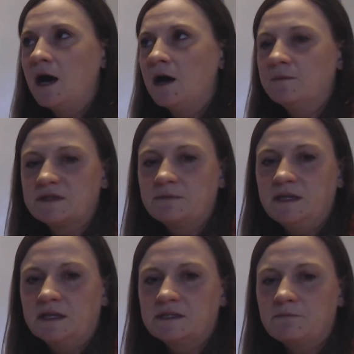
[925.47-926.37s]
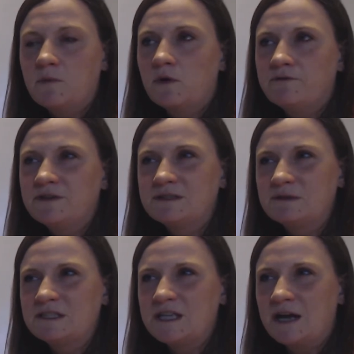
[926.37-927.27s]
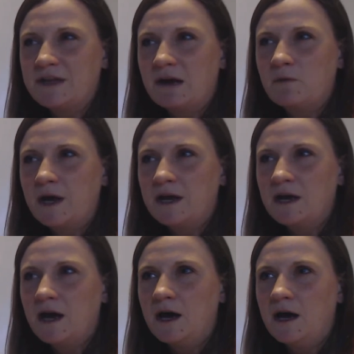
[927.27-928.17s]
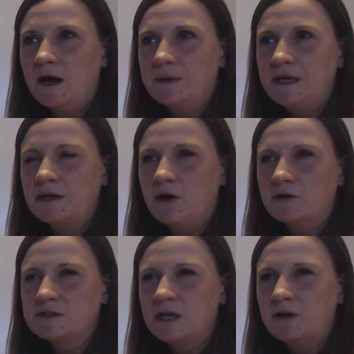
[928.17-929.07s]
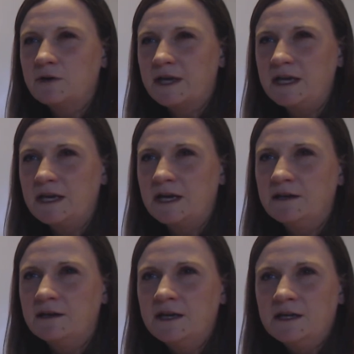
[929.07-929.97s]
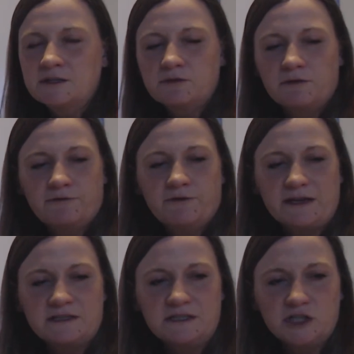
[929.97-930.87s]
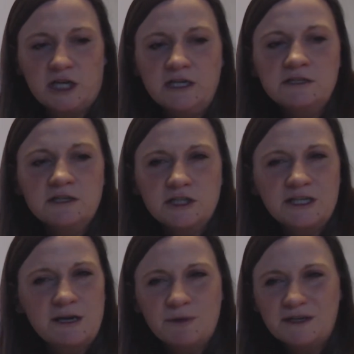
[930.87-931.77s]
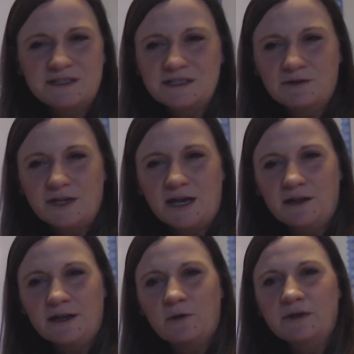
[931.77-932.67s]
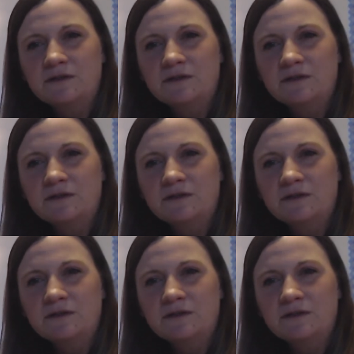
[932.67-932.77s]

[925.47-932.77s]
Something that's amorphous is not that way. It also can sort of flex and change its shape, but it's still not a liquid.